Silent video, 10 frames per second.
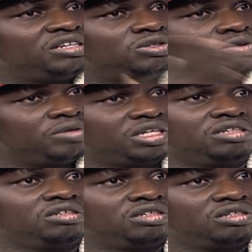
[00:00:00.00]
and do it.
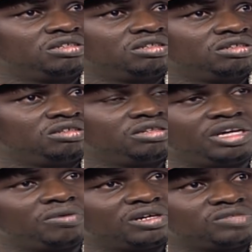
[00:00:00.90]
You get
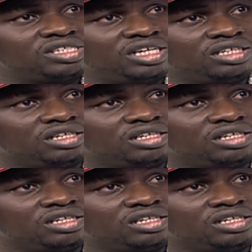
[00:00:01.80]
what I'm saying?